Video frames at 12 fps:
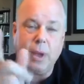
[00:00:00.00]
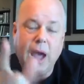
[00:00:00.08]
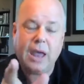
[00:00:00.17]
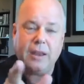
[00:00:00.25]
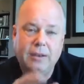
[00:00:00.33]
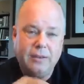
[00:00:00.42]

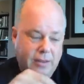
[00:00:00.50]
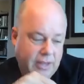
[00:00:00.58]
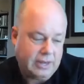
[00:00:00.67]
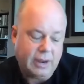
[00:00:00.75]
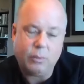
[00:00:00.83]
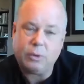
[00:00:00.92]
But
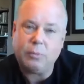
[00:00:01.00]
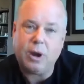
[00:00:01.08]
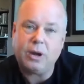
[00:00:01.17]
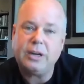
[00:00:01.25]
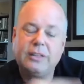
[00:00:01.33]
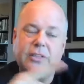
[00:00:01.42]
in network
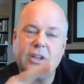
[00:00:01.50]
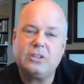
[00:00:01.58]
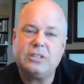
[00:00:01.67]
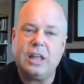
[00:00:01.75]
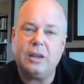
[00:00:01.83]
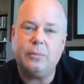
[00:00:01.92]
marketing,
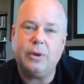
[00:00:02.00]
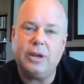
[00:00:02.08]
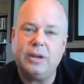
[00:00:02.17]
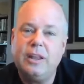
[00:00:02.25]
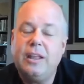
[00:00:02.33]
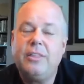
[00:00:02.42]
they'll
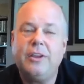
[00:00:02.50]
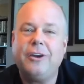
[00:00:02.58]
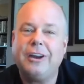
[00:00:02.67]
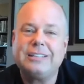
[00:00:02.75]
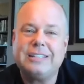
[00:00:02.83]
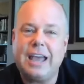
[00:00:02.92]
celebrate it.
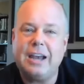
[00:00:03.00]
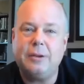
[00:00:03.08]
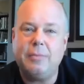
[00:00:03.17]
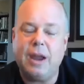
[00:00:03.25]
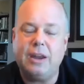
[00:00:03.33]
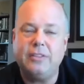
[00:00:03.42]
They're
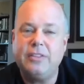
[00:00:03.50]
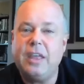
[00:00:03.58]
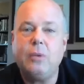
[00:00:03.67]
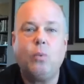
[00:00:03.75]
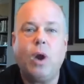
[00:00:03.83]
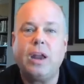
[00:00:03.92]
excited about it.
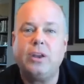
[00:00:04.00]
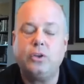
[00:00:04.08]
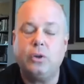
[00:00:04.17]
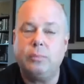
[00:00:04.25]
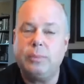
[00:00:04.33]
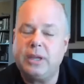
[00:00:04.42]
They want to
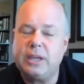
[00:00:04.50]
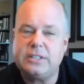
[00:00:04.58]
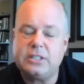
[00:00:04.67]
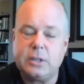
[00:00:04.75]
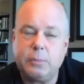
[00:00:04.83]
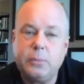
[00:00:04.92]
do it
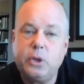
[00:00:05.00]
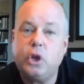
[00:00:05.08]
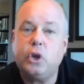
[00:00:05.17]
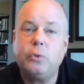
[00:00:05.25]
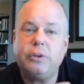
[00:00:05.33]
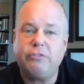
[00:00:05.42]
because it's a
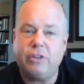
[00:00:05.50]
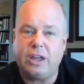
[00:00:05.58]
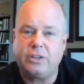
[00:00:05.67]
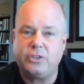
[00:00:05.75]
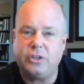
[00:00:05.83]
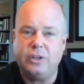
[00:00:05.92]
pure
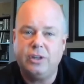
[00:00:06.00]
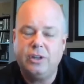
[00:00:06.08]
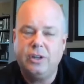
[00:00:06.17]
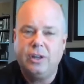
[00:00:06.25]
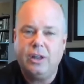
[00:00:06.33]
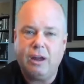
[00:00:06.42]
reflection
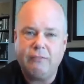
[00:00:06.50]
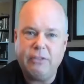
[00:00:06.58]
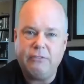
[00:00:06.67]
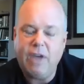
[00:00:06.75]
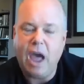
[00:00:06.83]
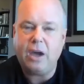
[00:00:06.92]

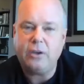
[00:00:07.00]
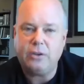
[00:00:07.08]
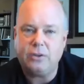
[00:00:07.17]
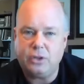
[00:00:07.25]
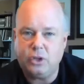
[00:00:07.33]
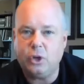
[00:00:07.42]
of the
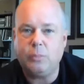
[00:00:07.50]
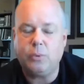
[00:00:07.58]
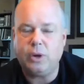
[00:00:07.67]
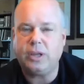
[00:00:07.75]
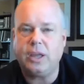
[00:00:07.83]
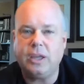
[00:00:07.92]
value that you're
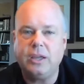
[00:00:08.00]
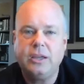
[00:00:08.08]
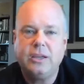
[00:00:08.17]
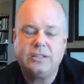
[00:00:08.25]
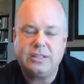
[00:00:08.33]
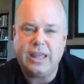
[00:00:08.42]
bringing
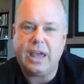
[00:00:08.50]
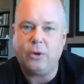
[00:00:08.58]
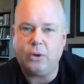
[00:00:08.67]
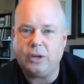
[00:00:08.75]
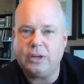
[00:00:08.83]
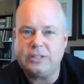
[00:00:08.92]
to
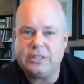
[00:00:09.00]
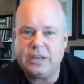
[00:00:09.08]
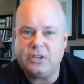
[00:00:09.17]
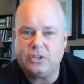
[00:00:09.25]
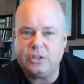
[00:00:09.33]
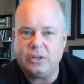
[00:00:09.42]
that
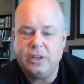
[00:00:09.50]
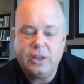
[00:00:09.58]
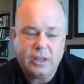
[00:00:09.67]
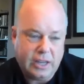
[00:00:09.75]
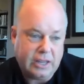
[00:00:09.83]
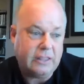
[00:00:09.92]
organization
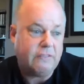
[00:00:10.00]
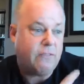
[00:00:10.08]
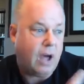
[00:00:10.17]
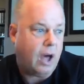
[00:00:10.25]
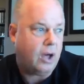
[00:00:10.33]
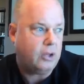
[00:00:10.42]
in the
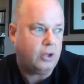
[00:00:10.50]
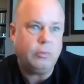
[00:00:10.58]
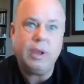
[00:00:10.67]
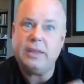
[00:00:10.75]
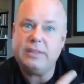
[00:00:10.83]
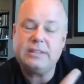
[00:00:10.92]

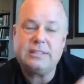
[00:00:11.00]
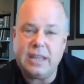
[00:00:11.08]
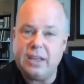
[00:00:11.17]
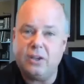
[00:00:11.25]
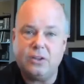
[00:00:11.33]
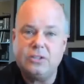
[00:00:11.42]
volume and the
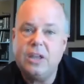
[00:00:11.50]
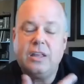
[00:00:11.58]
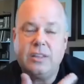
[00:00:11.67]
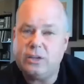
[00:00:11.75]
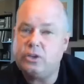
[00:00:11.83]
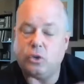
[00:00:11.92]
sales
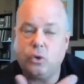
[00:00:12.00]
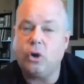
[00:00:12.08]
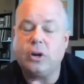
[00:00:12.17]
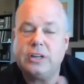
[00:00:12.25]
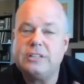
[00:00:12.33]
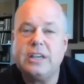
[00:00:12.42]
that your
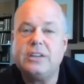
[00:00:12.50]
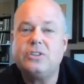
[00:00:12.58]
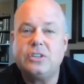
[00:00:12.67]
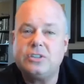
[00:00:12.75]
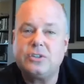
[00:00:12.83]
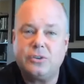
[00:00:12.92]

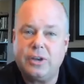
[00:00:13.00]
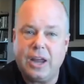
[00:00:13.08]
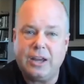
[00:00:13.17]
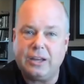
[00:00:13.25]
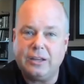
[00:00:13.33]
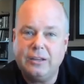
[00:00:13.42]
organization is
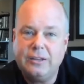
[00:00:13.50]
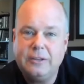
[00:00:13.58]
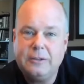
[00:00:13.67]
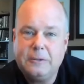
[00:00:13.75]
creating.